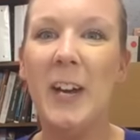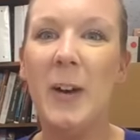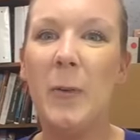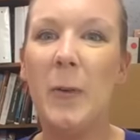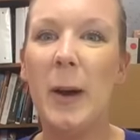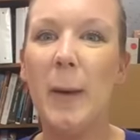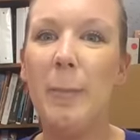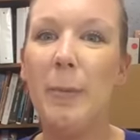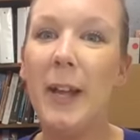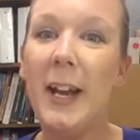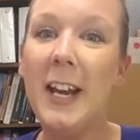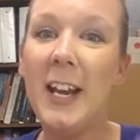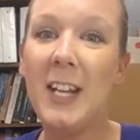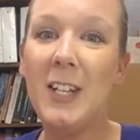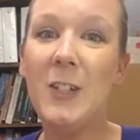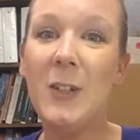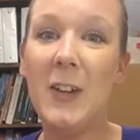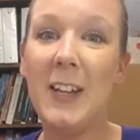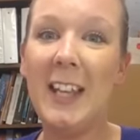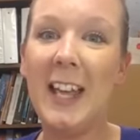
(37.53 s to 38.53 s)
Well, I plan
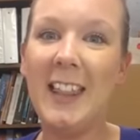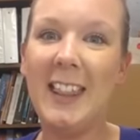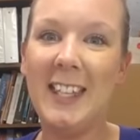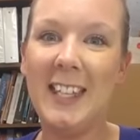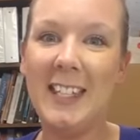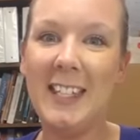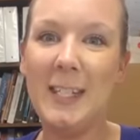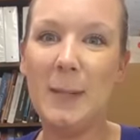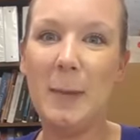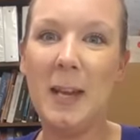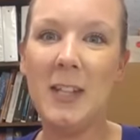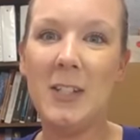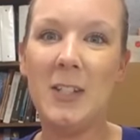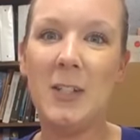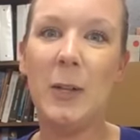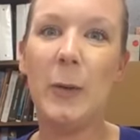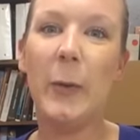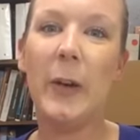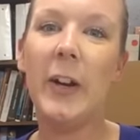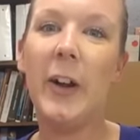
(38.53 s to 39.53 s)
on doing that this
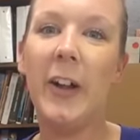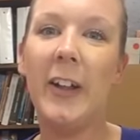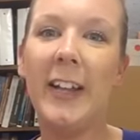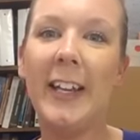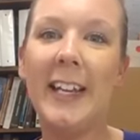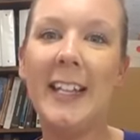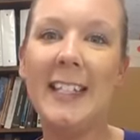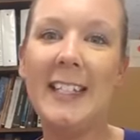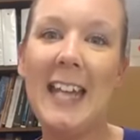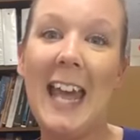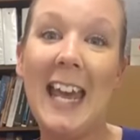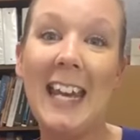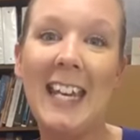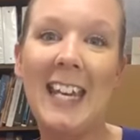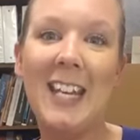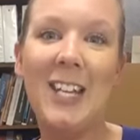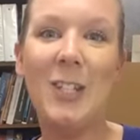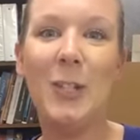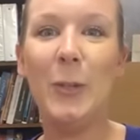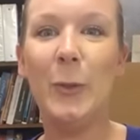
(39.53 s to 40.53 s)
semester. We're calling it
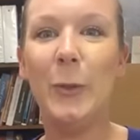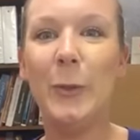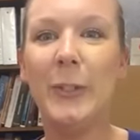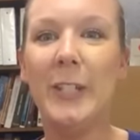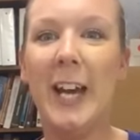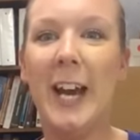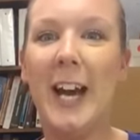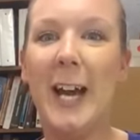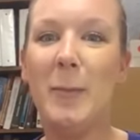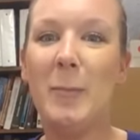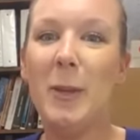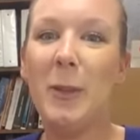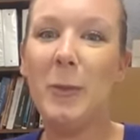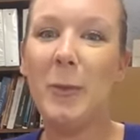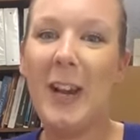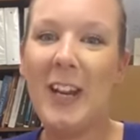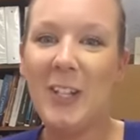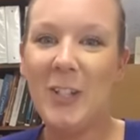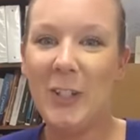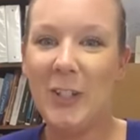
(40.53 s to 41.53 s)
Techy Tool Time with
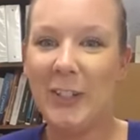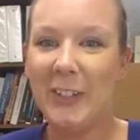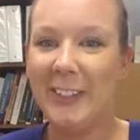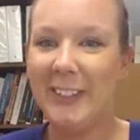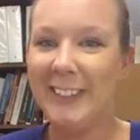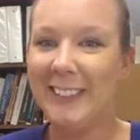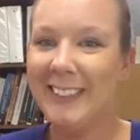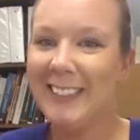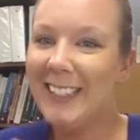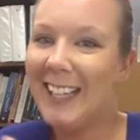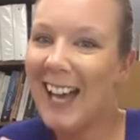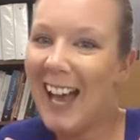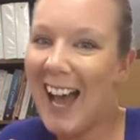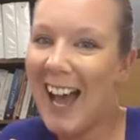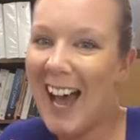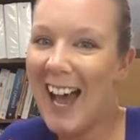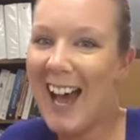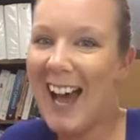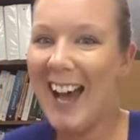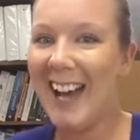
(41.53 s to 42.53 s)
Rachel.
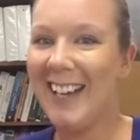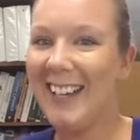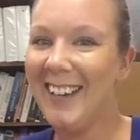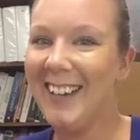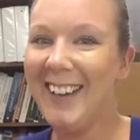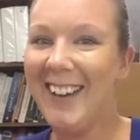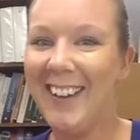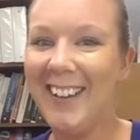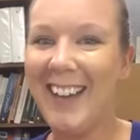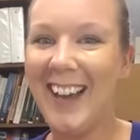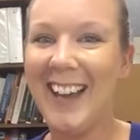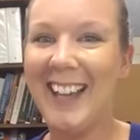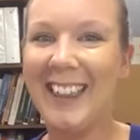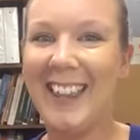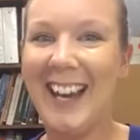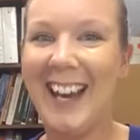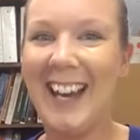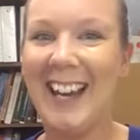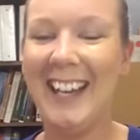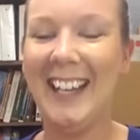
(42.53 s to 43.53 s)
I know y'all like
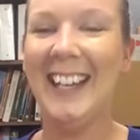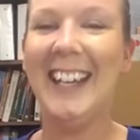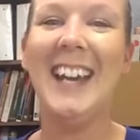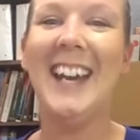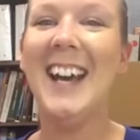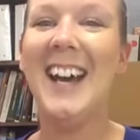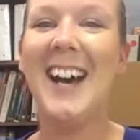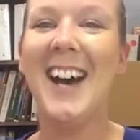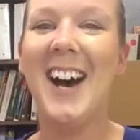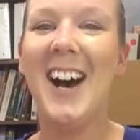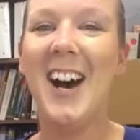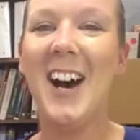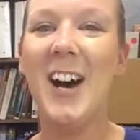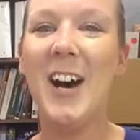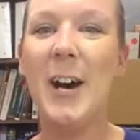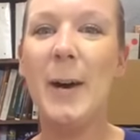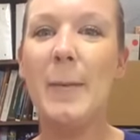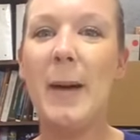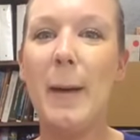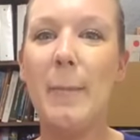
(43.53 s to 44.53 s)
that.
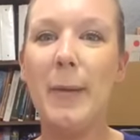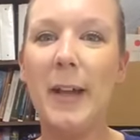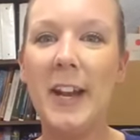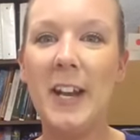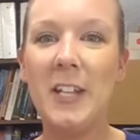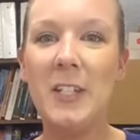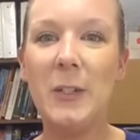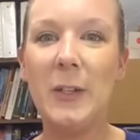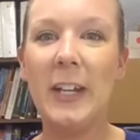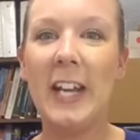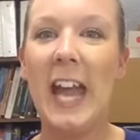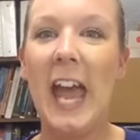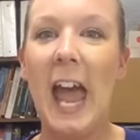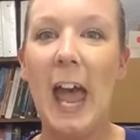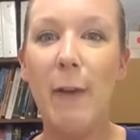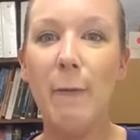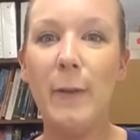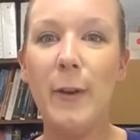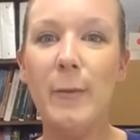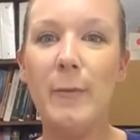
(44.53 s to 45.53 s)
I plan on doing it
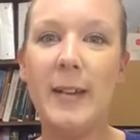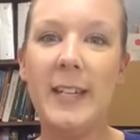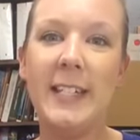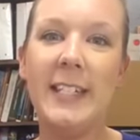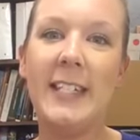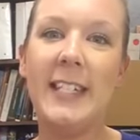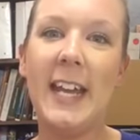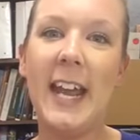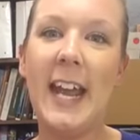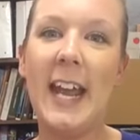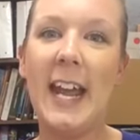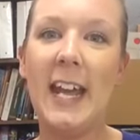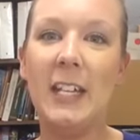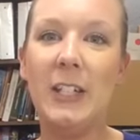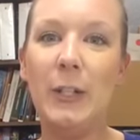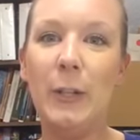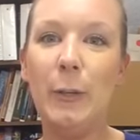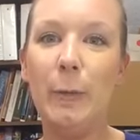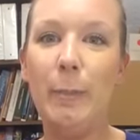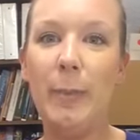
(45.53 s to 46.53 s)
every Wednesday
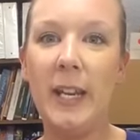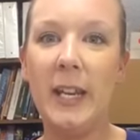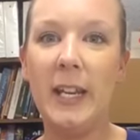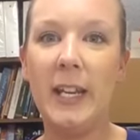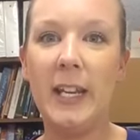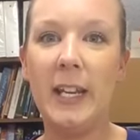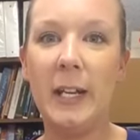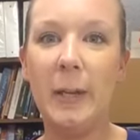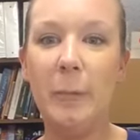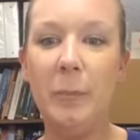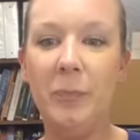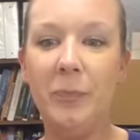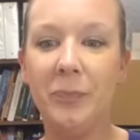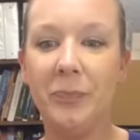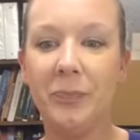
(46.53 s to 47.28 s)
at 2 p.m.